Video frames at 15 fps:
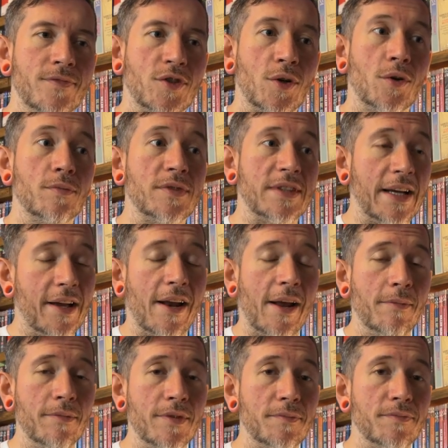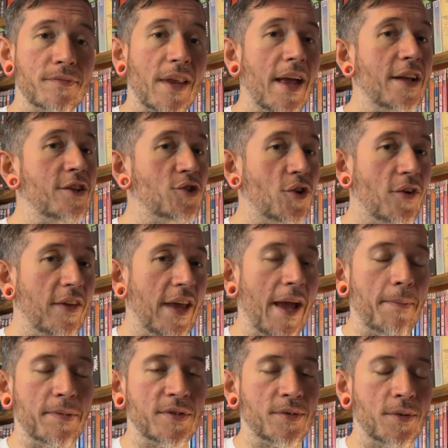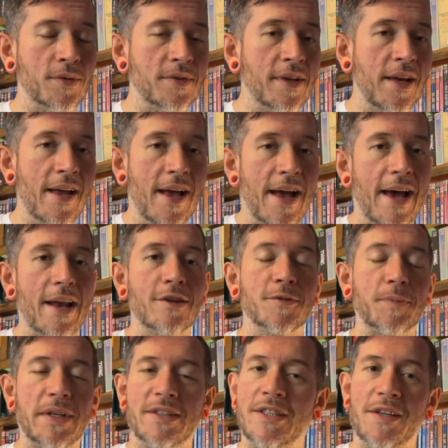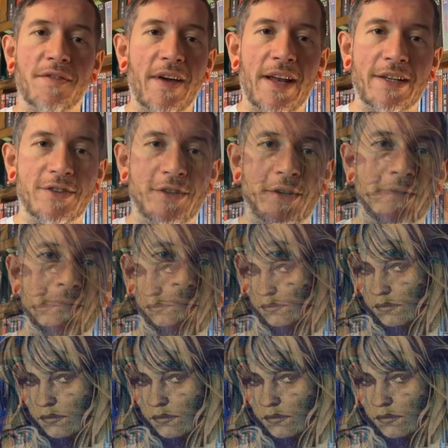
So stick around, enjoy the episode, and I'll speak to you very soon.